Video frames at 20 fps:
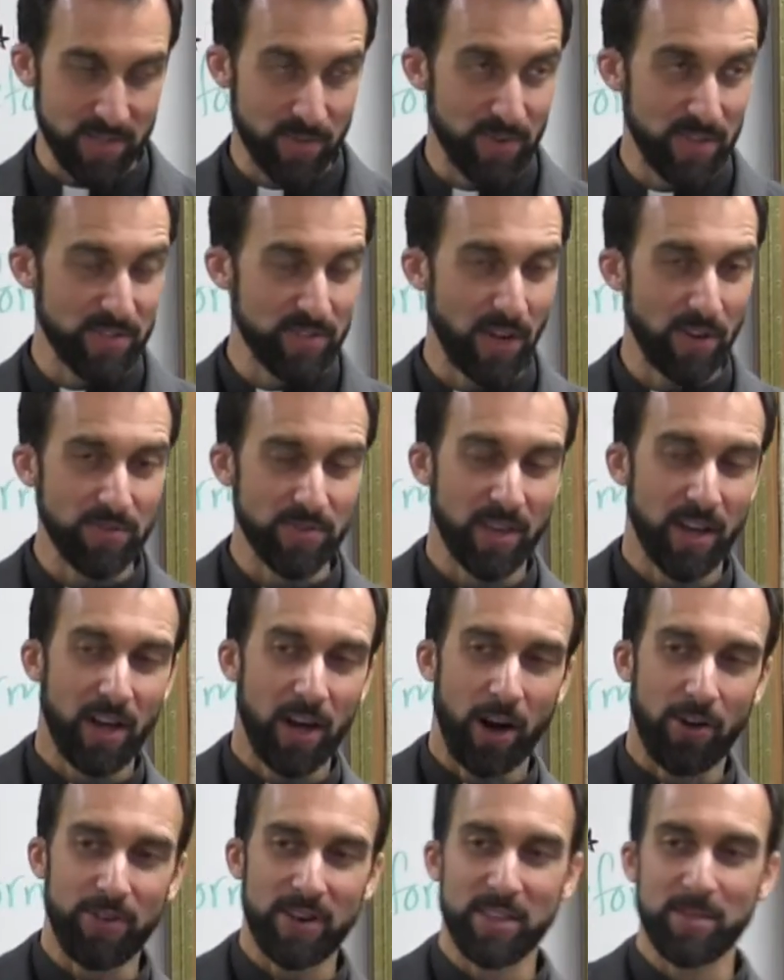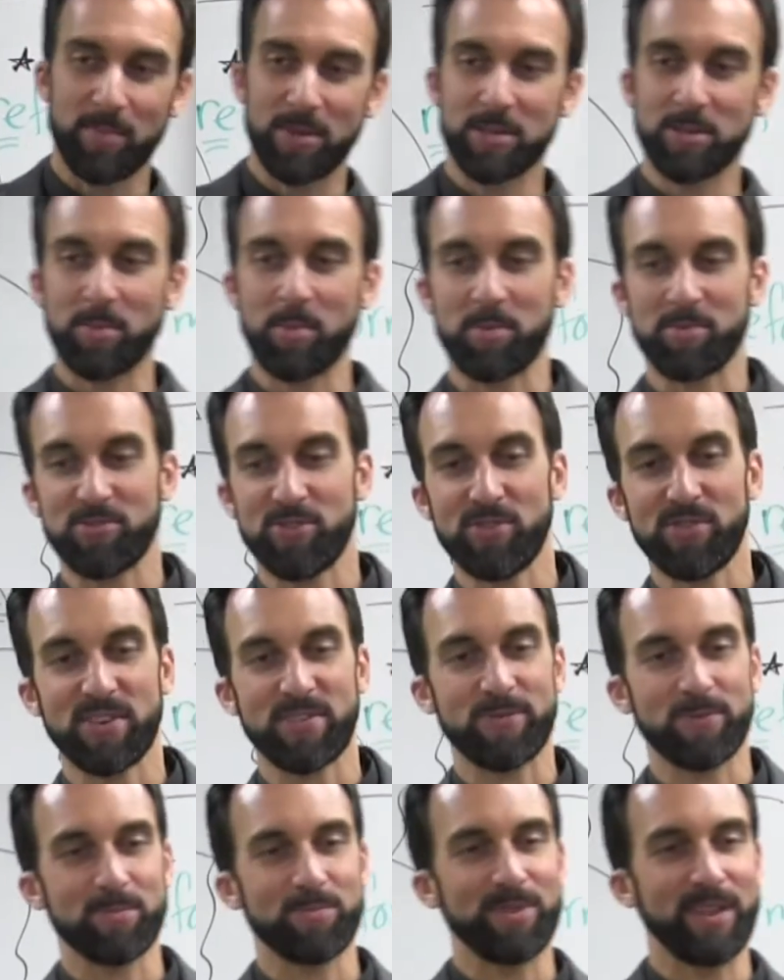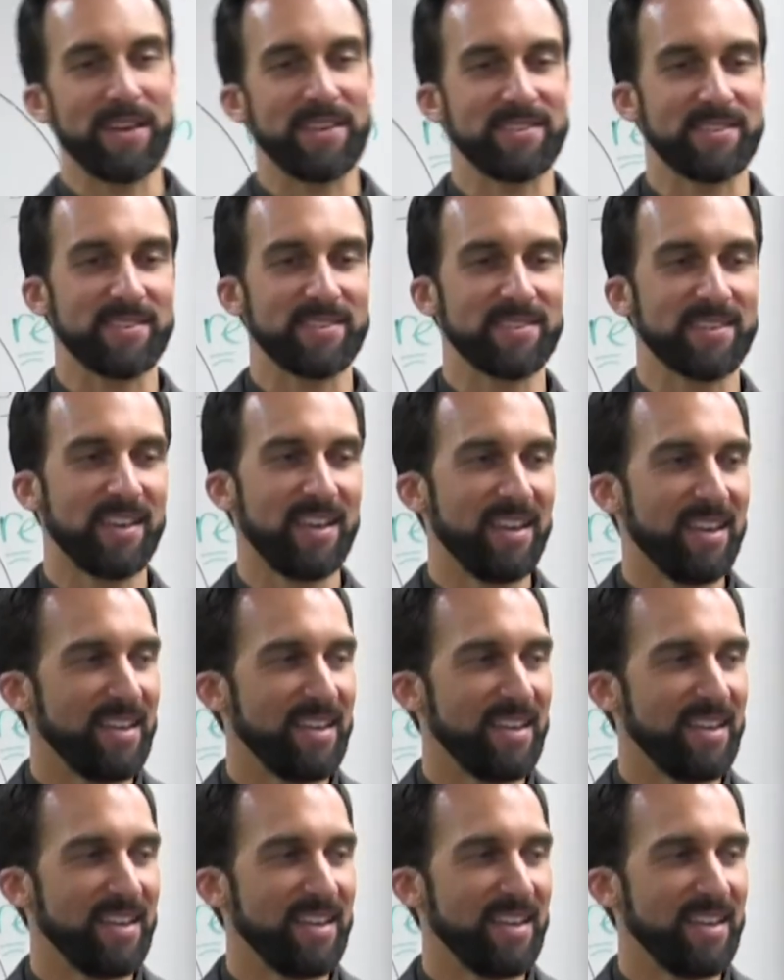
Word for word: So he's already the bishop of two different places.